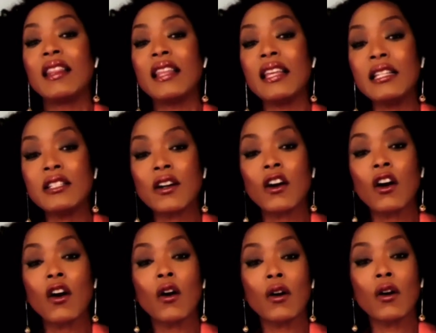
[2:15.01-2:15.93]
these
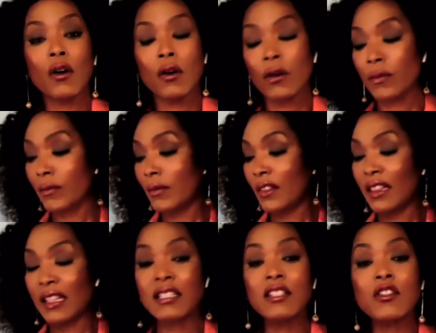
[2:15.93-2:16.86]
are her,
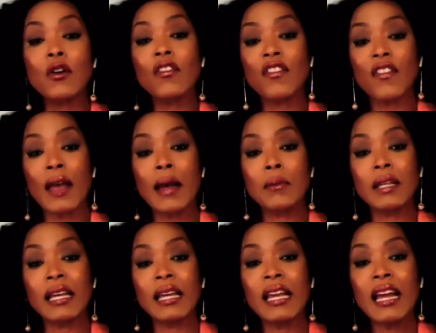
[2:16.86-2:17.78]
this is her
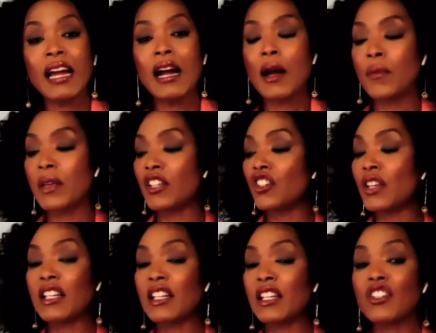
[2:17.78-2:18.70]
family. I mean,
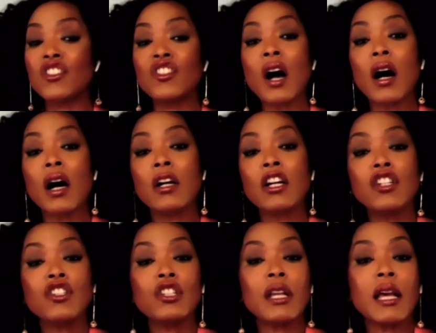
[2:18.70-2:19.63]
she has young,
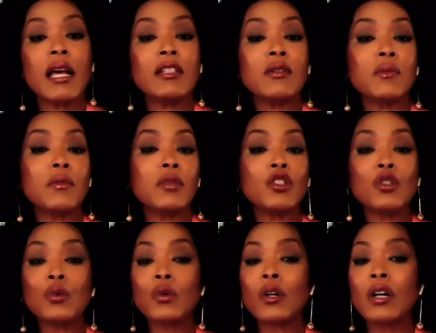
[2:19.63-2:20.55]
she has
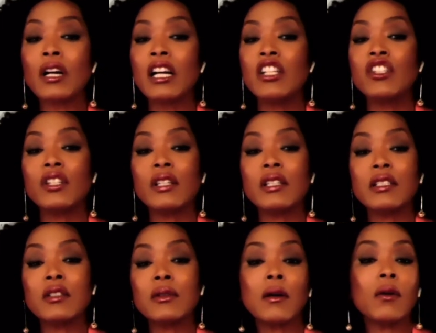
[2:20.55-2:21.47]
mature, she has
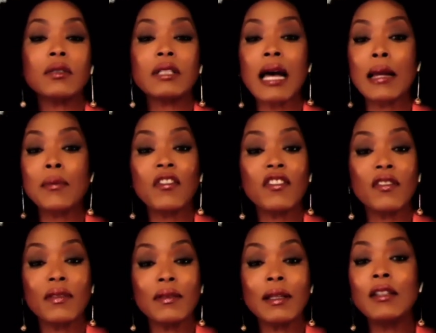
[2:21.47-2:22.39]
all type of
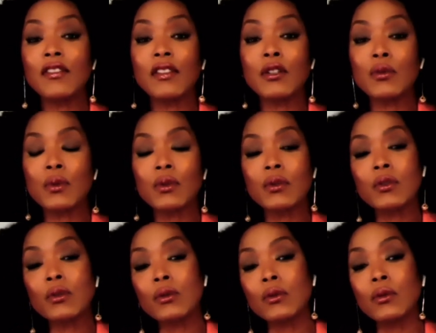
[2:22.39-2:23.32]

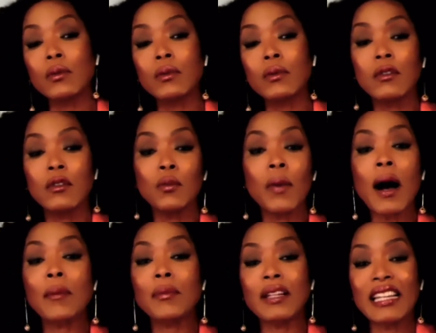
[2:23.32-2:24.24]
individuals who who
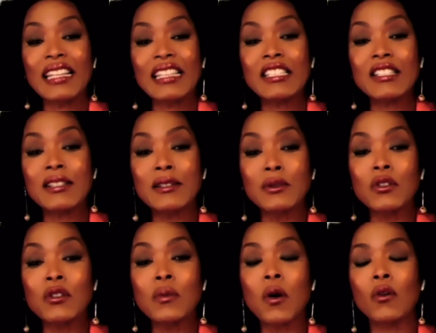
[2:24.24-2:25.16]
populate this
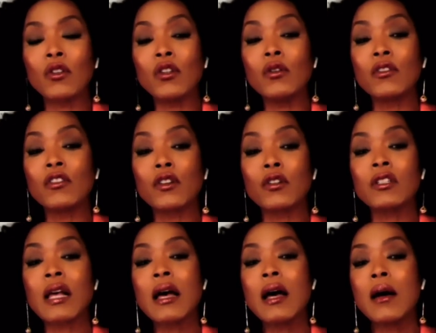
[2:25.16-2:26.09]
little small
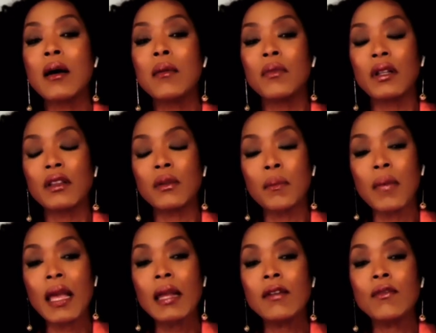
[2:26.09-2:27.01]
universe but
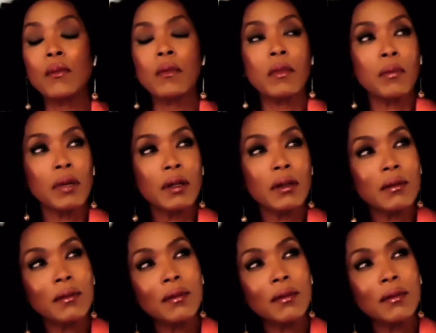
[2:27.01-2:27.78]
main but